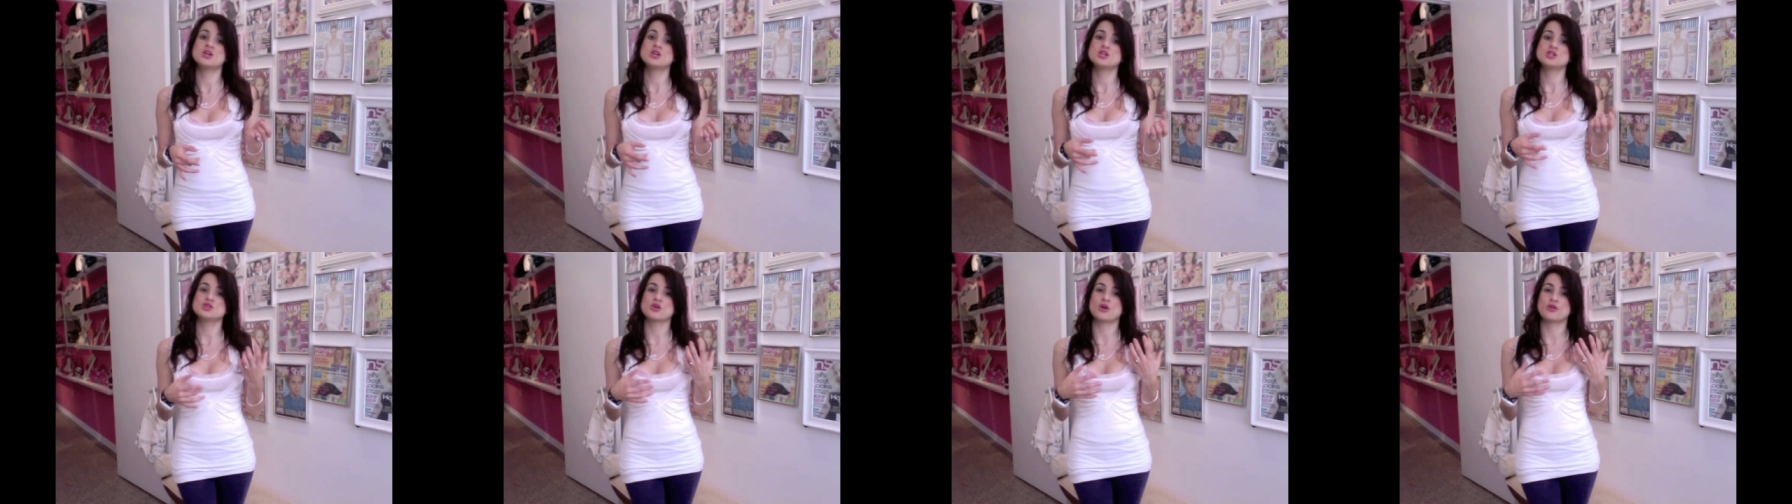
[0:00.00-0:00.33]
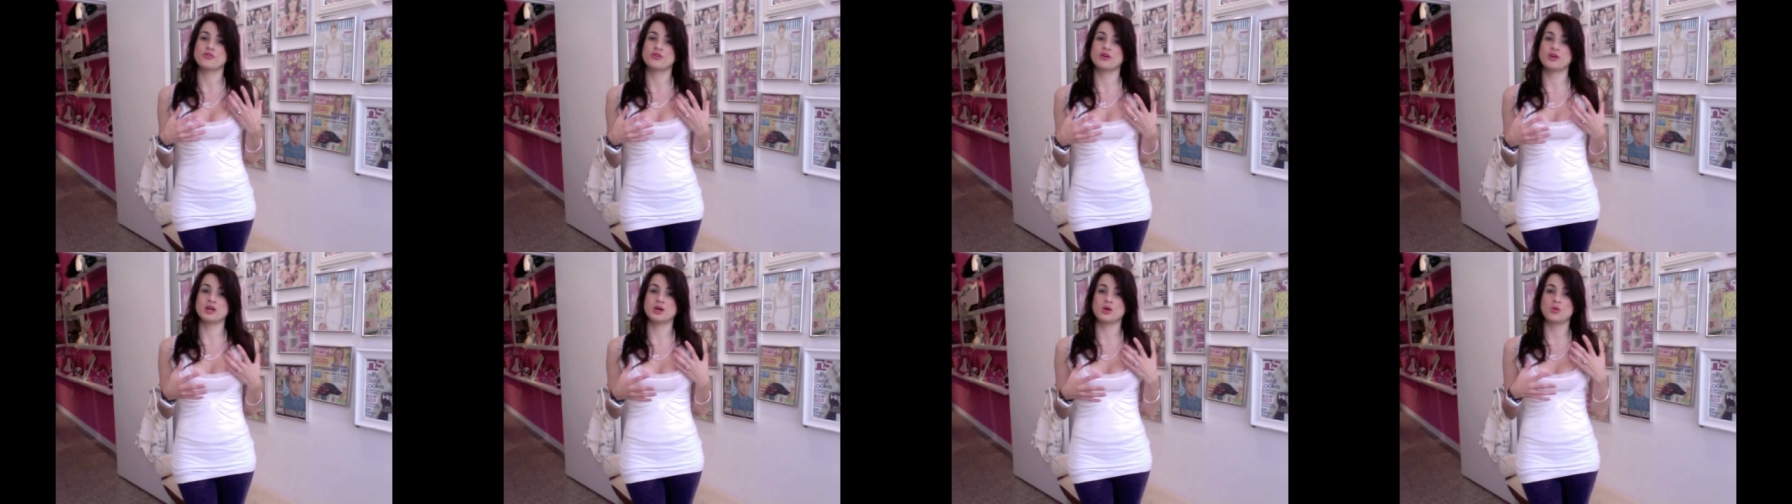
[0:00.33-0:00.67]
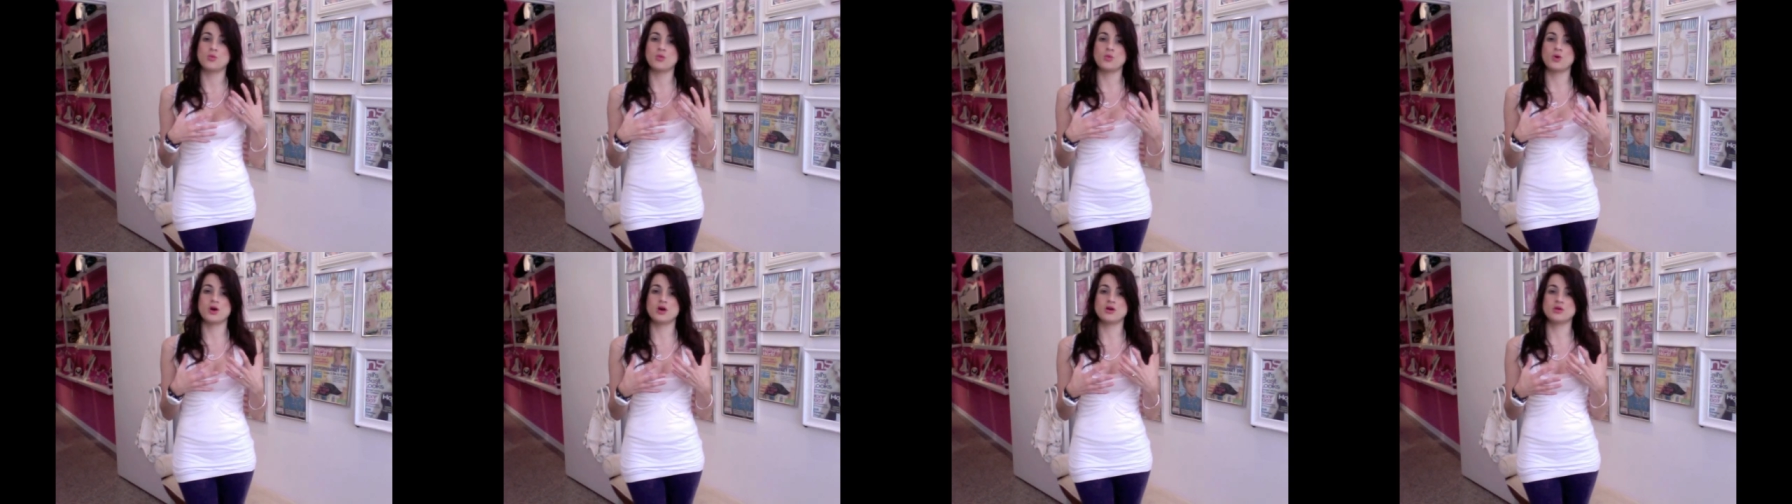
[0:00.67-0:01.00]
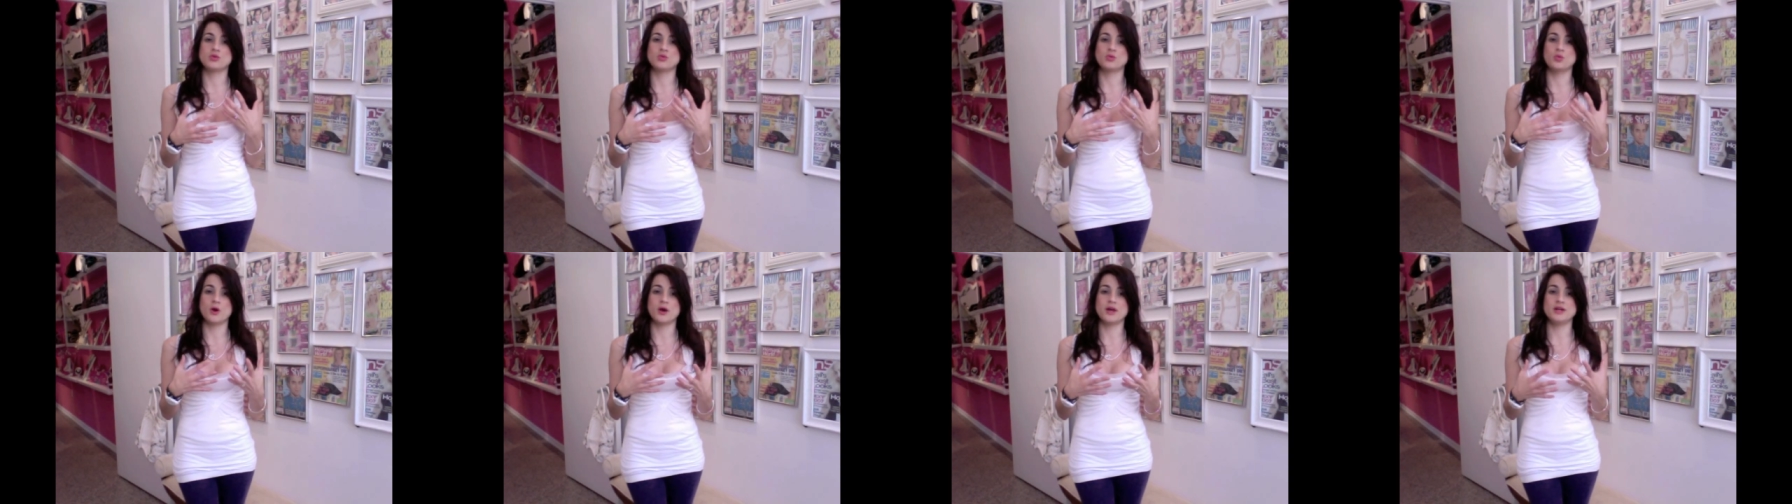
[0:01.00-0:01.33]
so I felt like
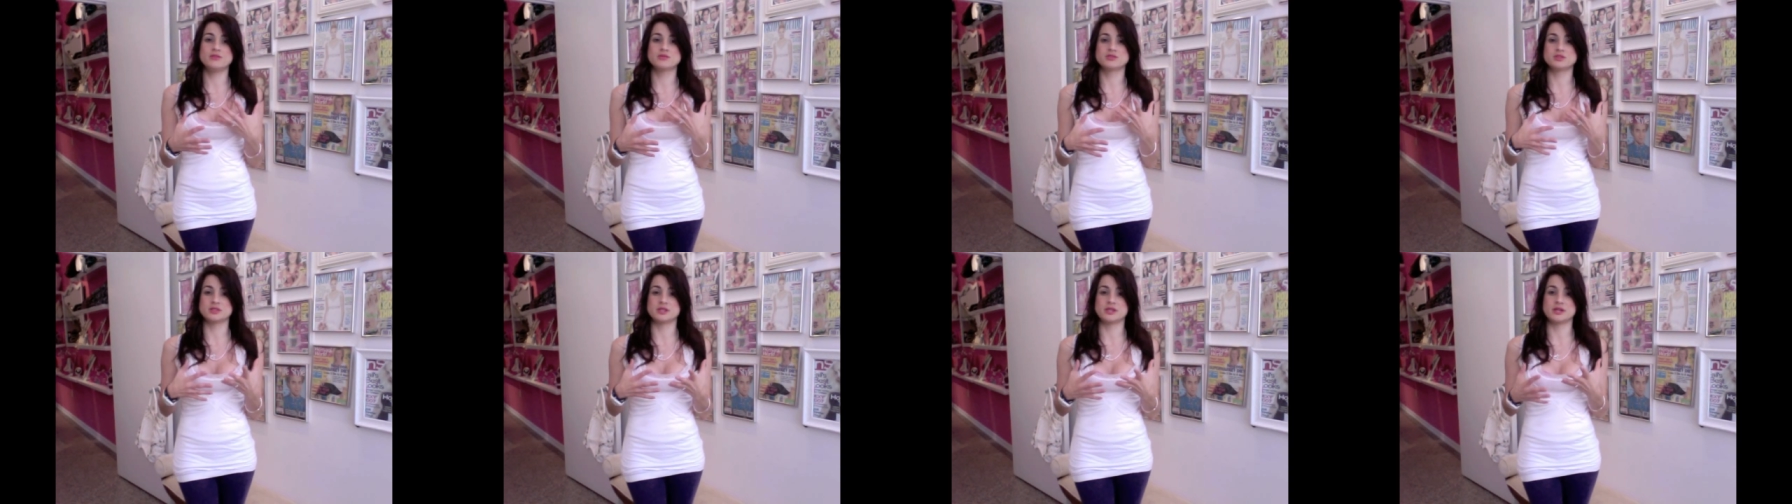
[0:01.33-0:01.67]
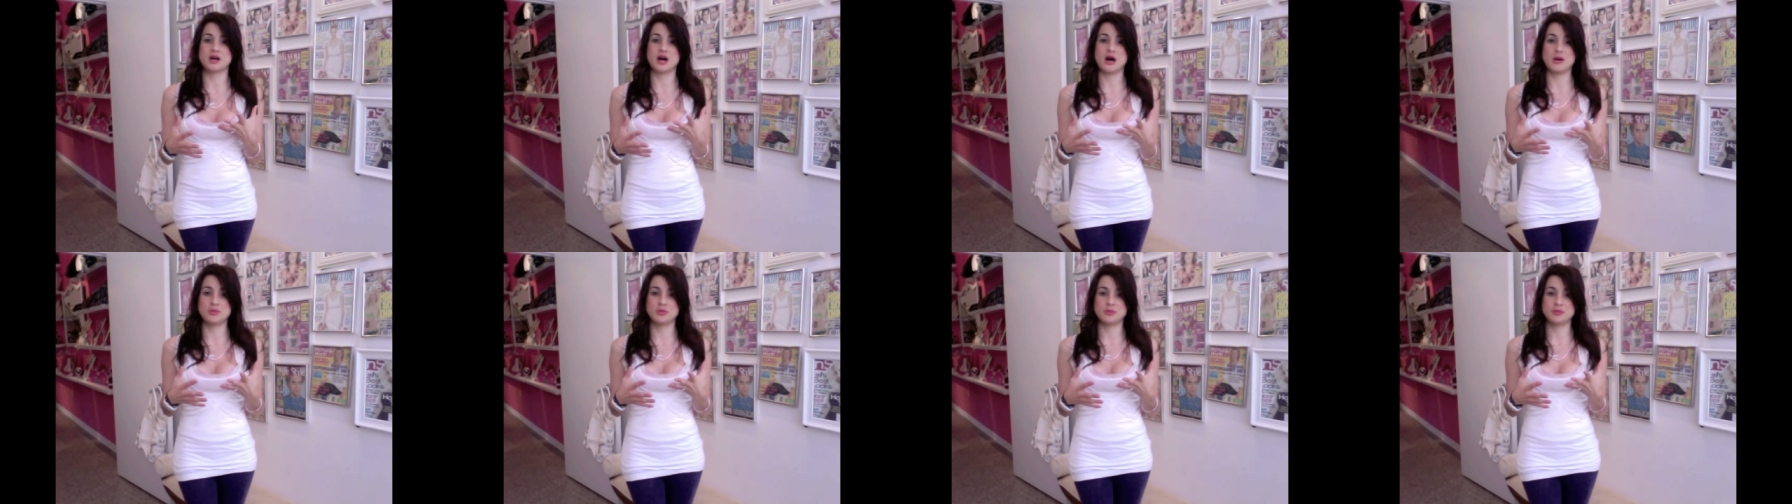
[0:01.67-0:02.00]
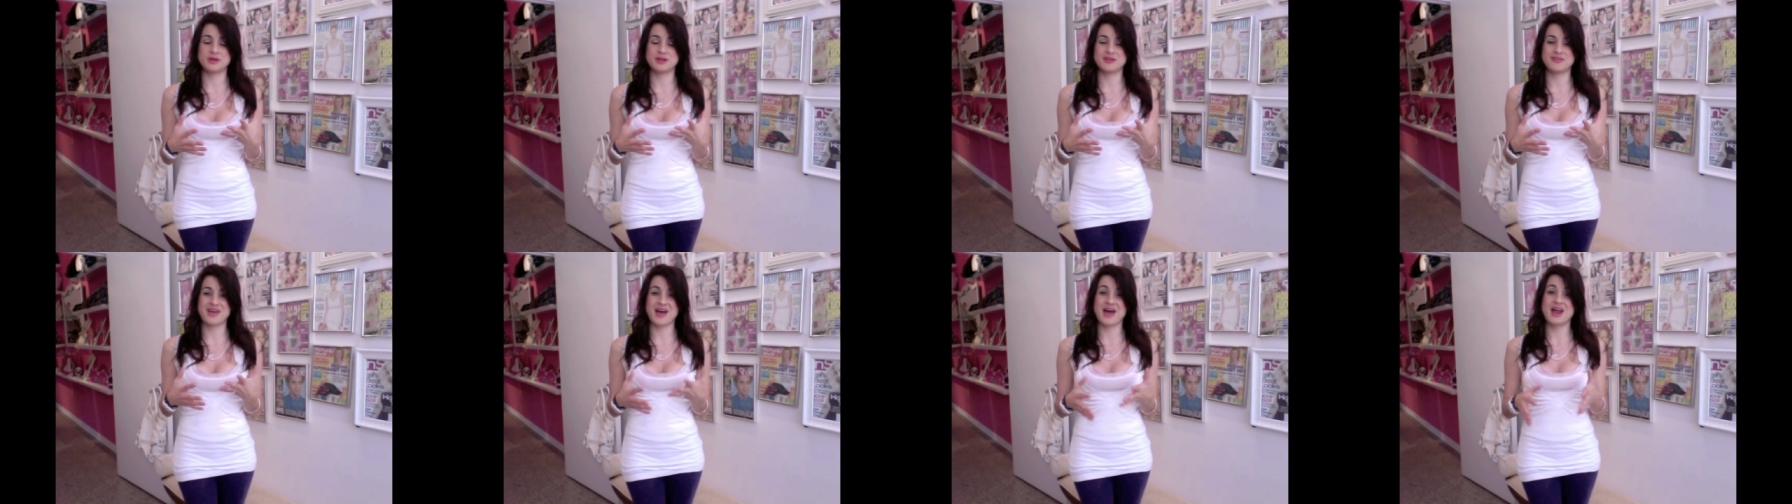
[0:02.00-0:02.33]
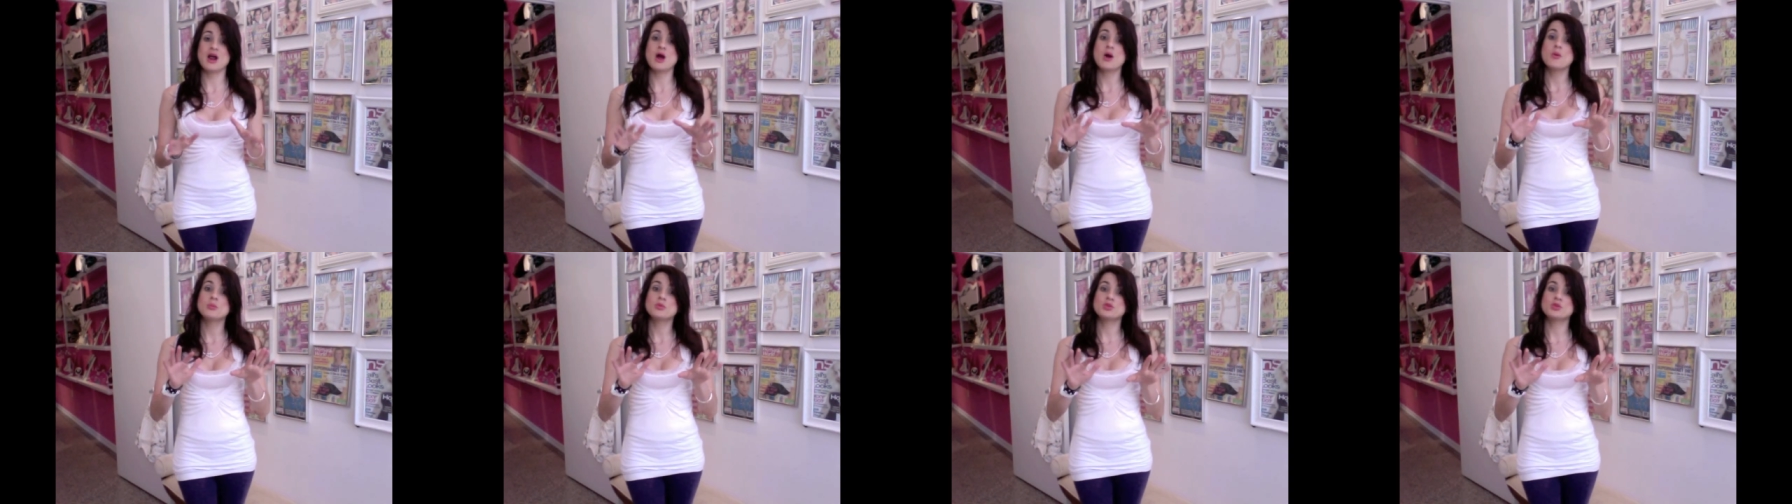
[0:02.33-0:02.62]
white really complemented that.